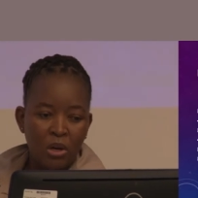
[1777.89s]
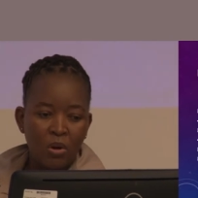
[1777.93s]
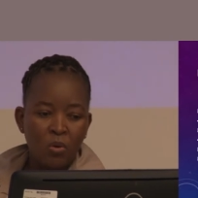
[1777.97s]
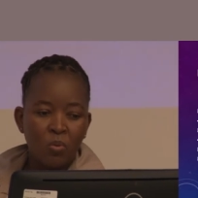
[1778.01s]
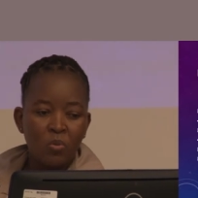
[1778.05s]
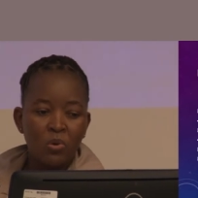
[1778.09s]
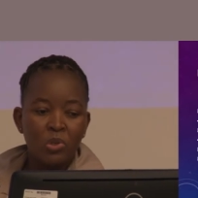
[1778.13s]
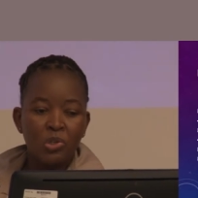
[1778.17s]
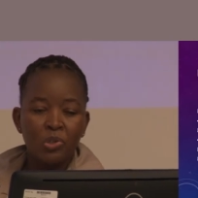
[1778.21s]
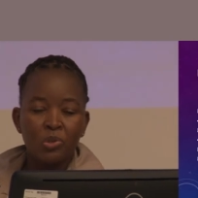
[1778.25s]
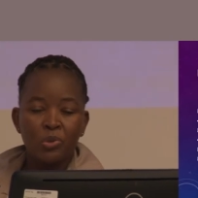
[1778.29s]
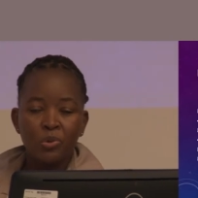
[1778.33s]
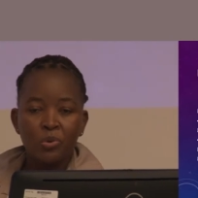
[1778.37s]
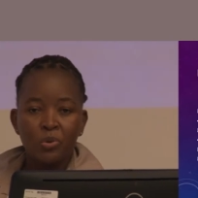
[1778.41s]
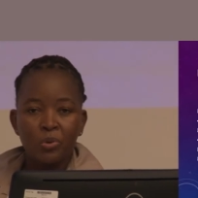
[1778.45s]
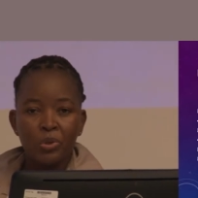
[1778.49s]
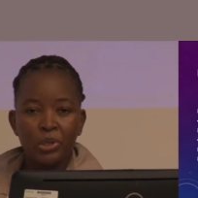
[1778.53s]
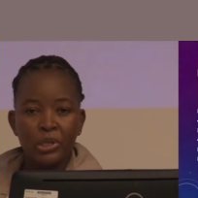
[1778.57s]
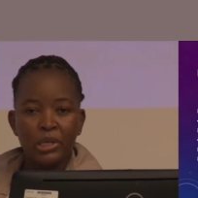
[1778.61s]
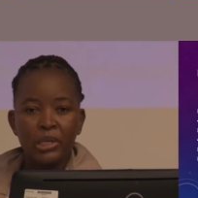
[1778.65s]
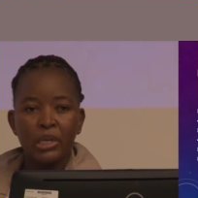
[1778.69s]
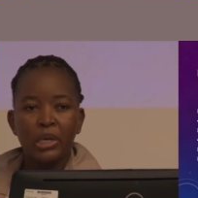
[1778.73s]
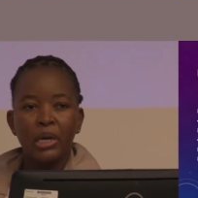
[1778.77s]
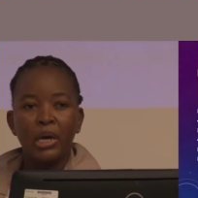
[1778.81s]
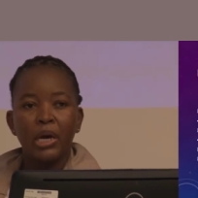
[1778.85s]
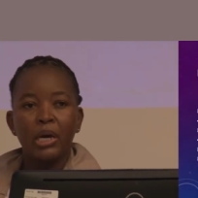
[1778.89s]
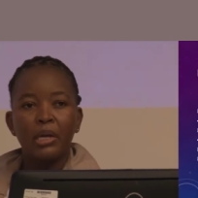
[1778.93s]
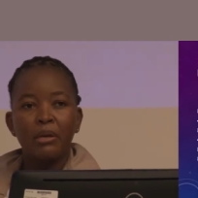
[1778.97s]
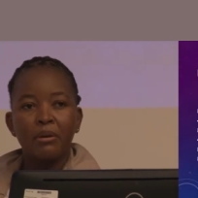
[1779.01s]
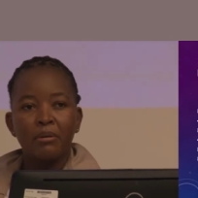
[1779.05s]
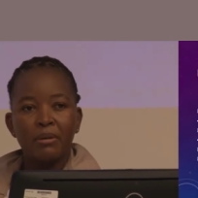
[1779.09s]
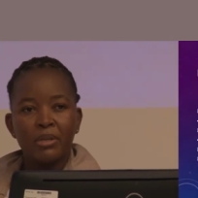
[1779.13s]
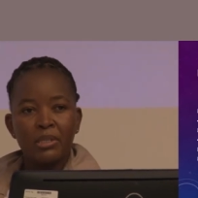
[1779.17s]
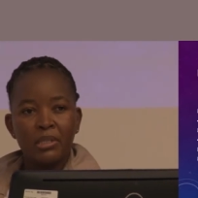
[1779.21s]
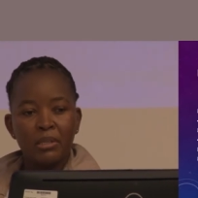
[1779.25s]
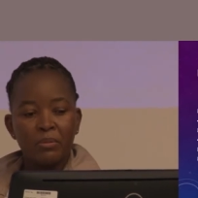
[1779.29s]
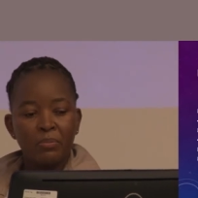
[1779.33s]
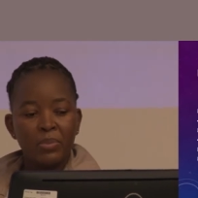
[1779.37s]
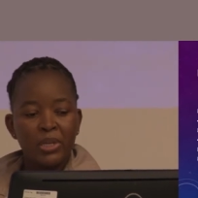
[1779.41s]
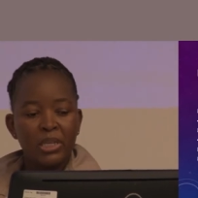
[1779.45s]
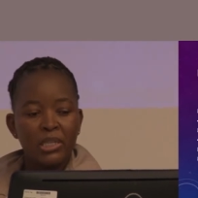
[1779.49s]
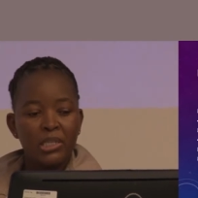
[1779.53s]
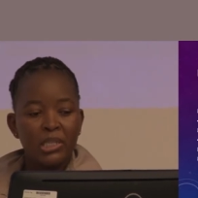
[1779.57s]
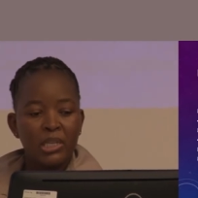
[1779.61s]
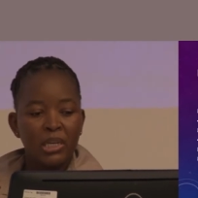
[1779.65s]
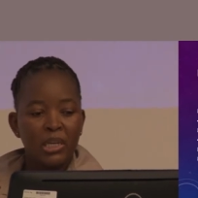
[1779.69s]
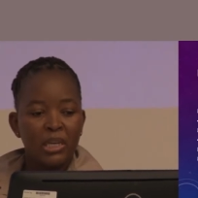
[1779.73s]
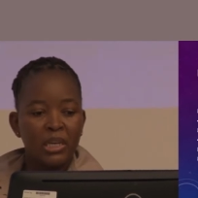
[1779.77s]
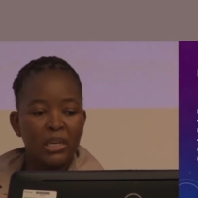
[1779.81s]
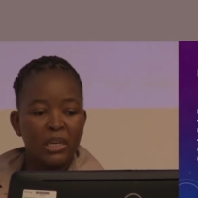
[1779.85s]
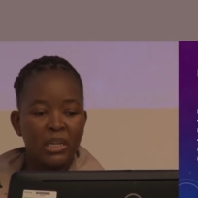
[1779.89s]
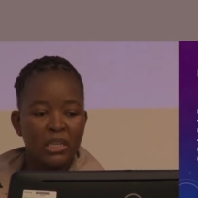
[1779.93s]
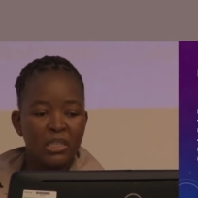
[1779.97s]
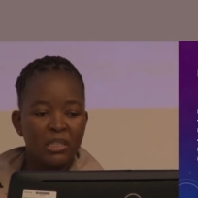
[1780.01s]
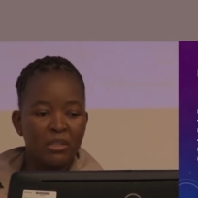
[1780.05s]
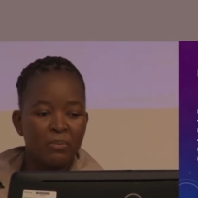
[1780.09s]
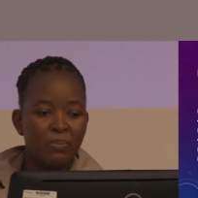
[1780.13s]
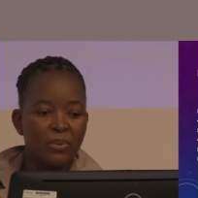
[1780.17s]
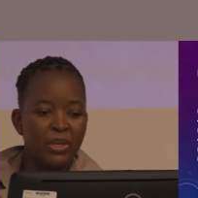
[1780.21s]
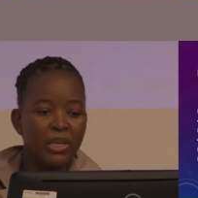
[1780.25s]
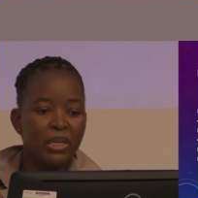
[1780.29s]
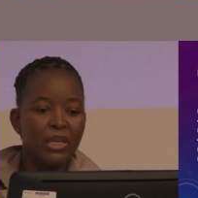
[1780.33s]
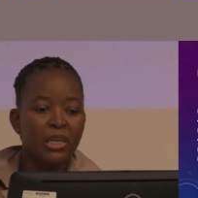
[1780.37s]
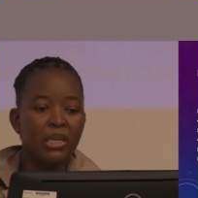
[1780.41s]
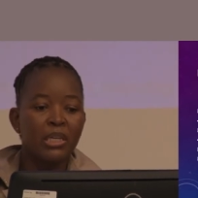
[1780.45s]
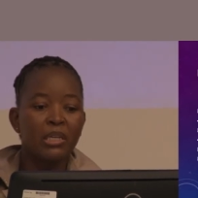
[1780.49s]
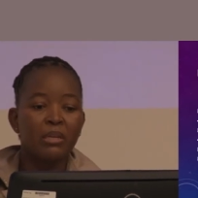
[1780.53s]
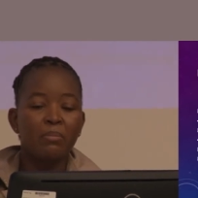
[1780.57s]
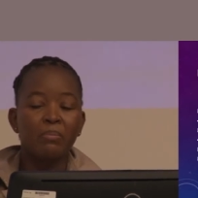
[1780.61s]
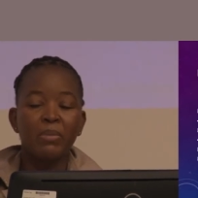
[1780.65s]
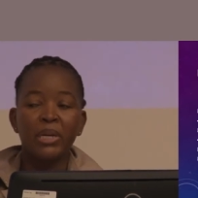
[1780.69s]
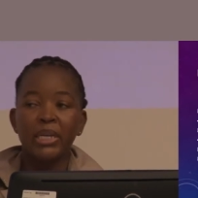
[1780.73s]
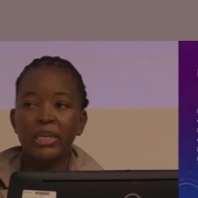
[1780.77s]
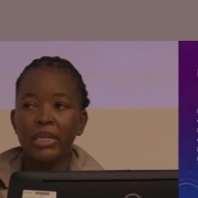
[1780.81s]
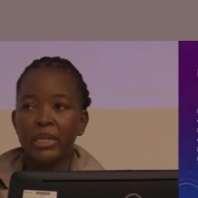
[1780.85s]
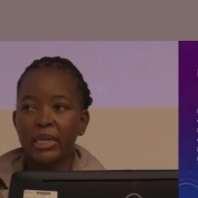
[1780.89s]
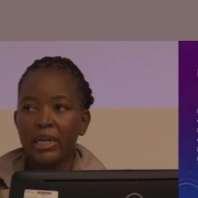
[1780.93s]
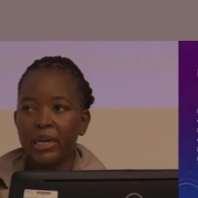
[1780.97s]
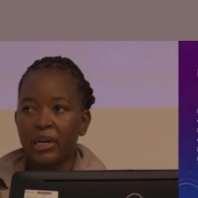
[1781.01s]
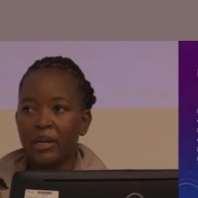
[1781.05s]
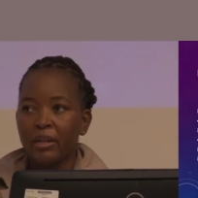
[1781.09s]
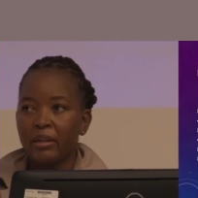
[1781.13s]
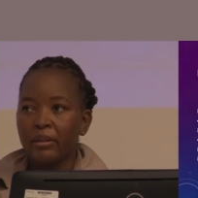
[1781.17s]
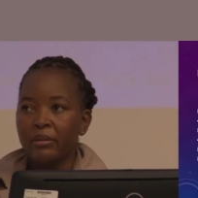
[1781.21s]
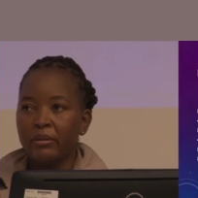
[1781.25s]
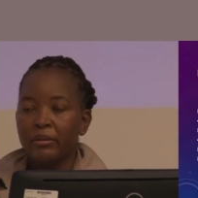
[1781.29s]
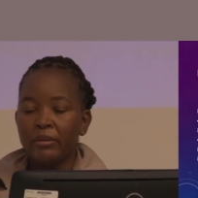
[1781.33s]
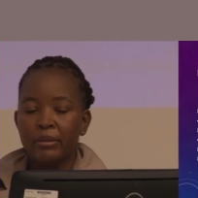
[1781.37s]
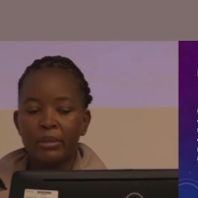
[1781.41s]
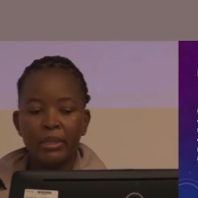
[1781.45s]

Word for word: We should address the patient needs, be it medical,